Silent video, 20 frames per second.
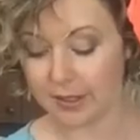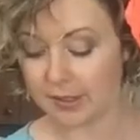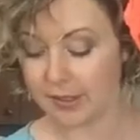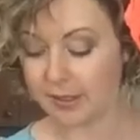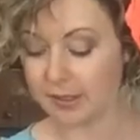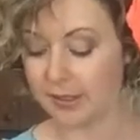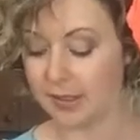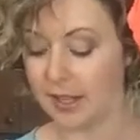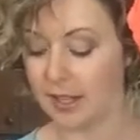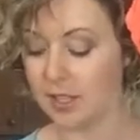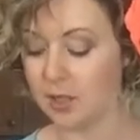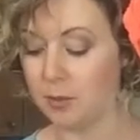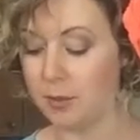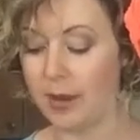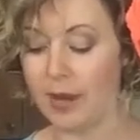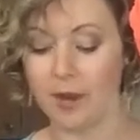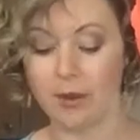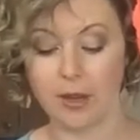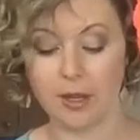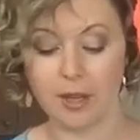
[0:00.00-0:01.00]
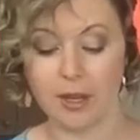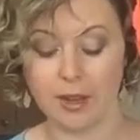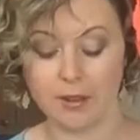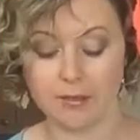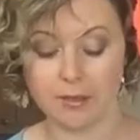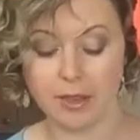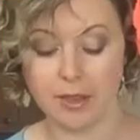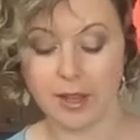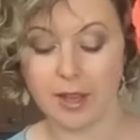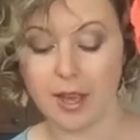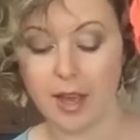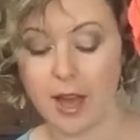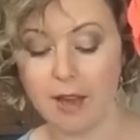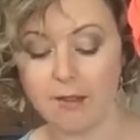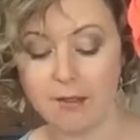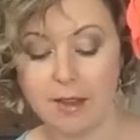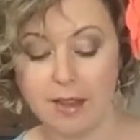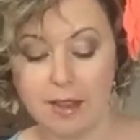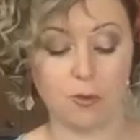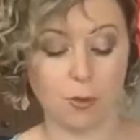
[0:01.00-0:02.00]
This is a nice paring knife that I
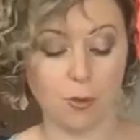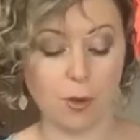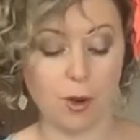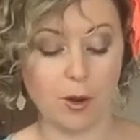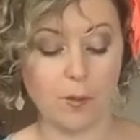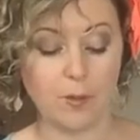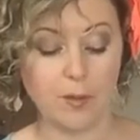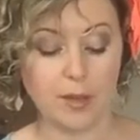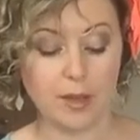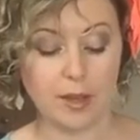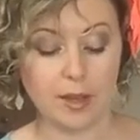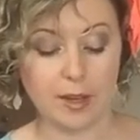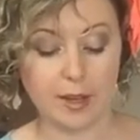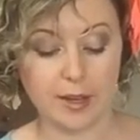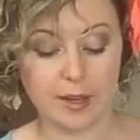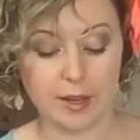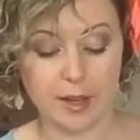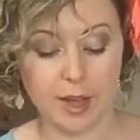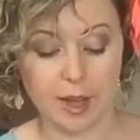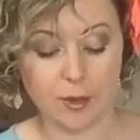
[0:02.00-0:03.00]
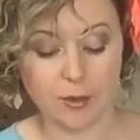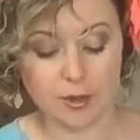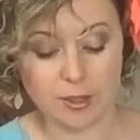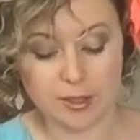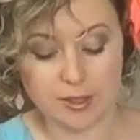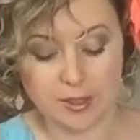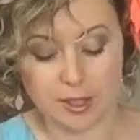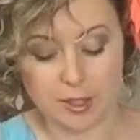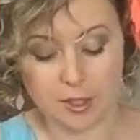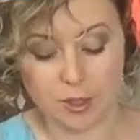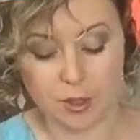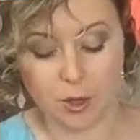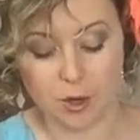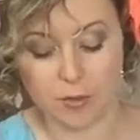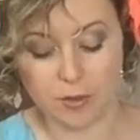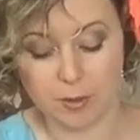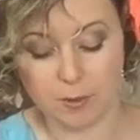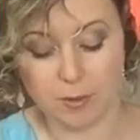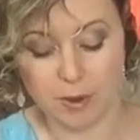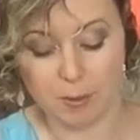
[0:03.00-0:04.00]
have for cutting out the center
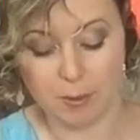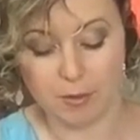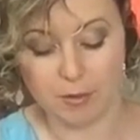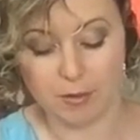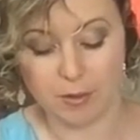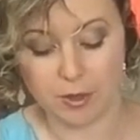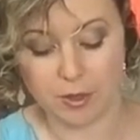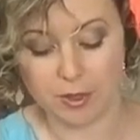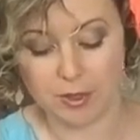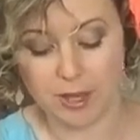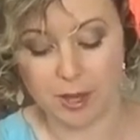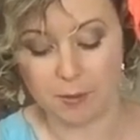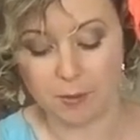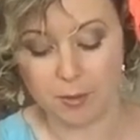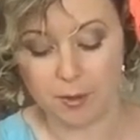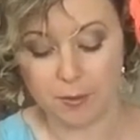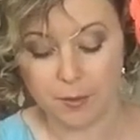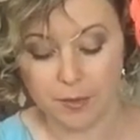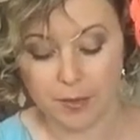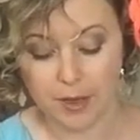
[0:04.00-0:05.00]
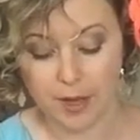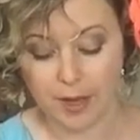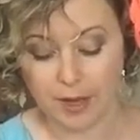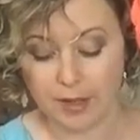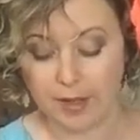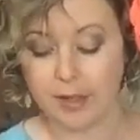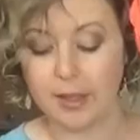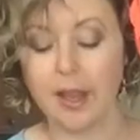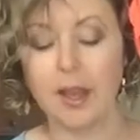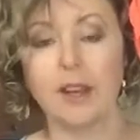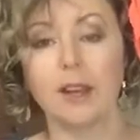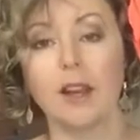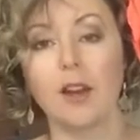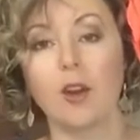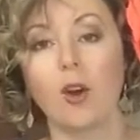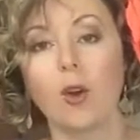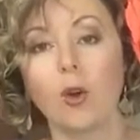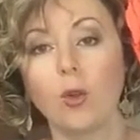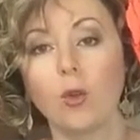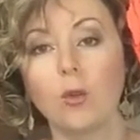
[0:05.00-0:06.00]
of the pepper, for example. And again, I
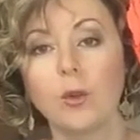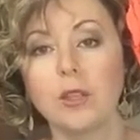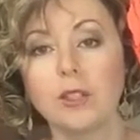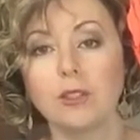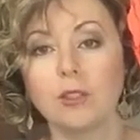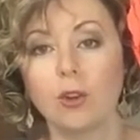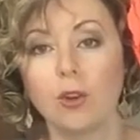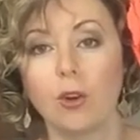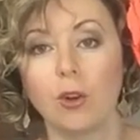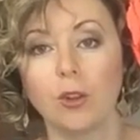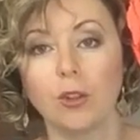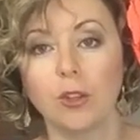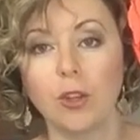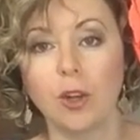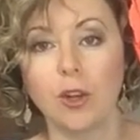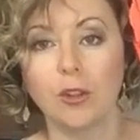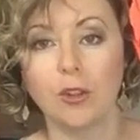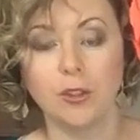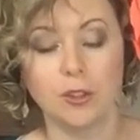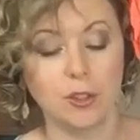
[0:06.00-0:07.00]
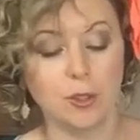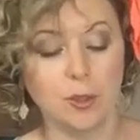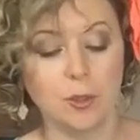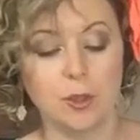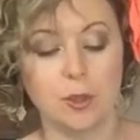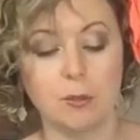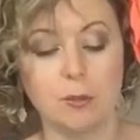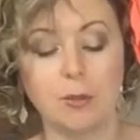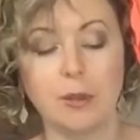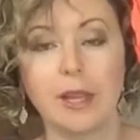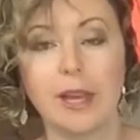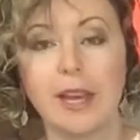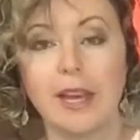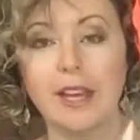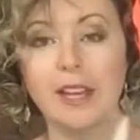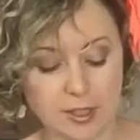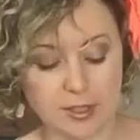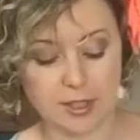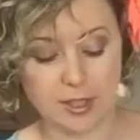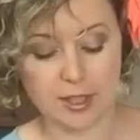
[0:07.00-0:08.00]
always hold on to the
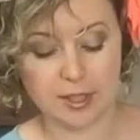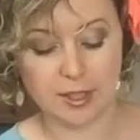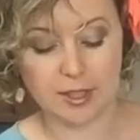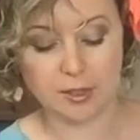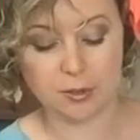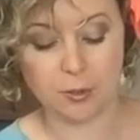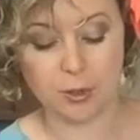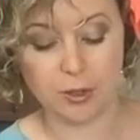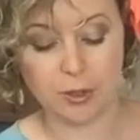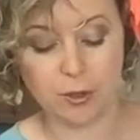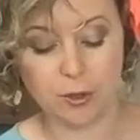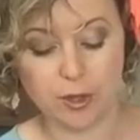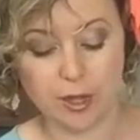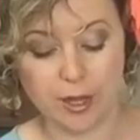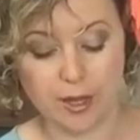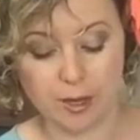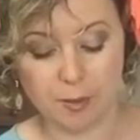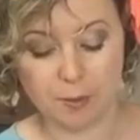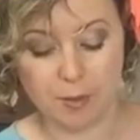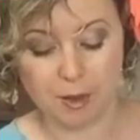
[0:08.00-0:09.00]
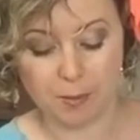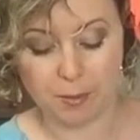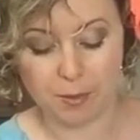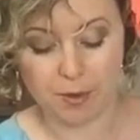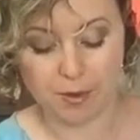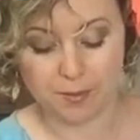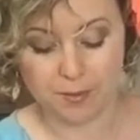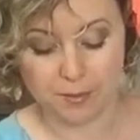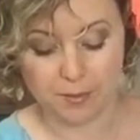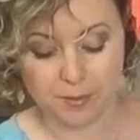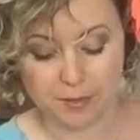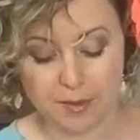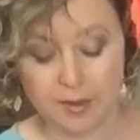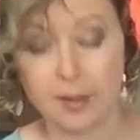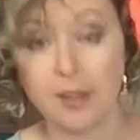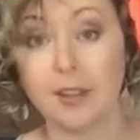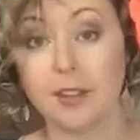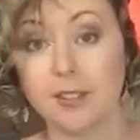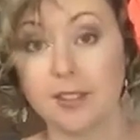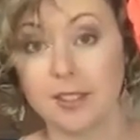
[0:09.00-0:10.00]
blade. Just like this, when you're cutting pepper,
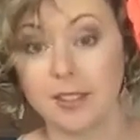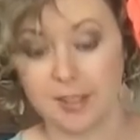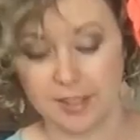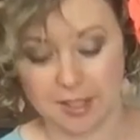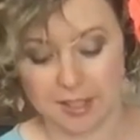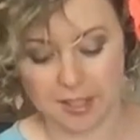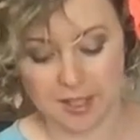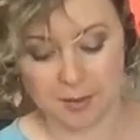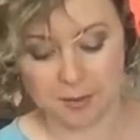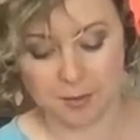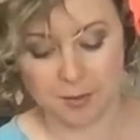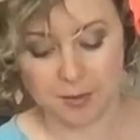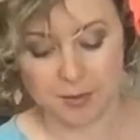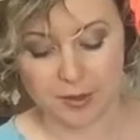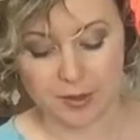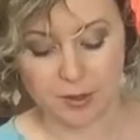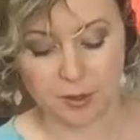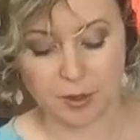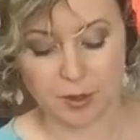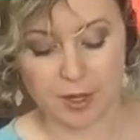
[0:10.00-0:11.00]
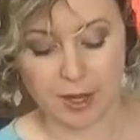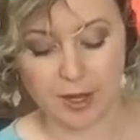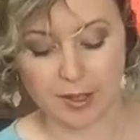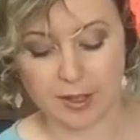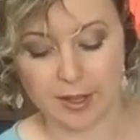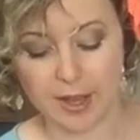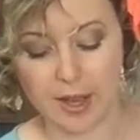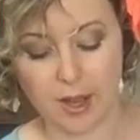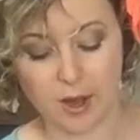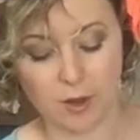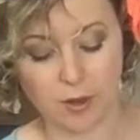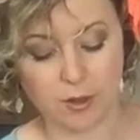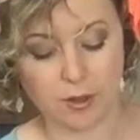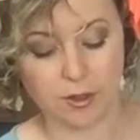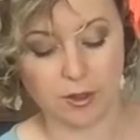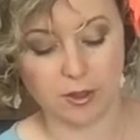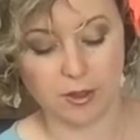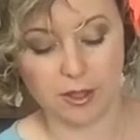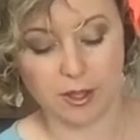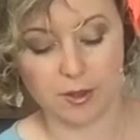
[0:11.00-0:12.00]
here's a Z-tip to cut
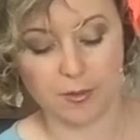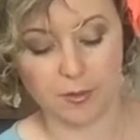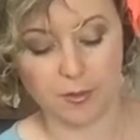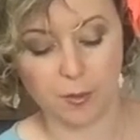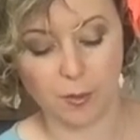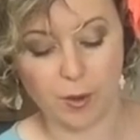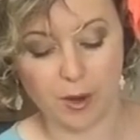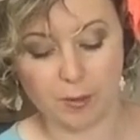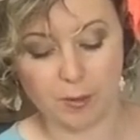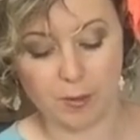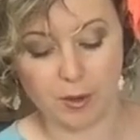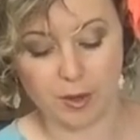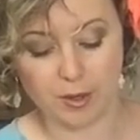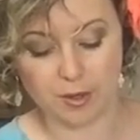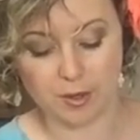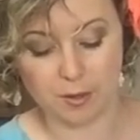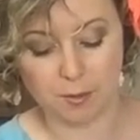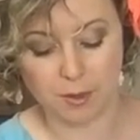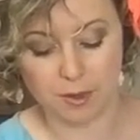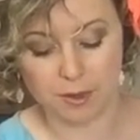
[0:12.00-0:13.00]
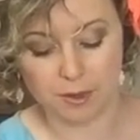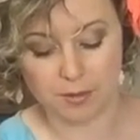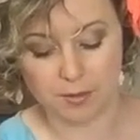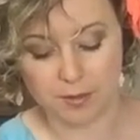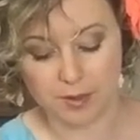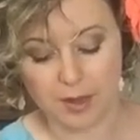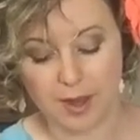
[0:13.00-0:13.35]
out the white part in the middle.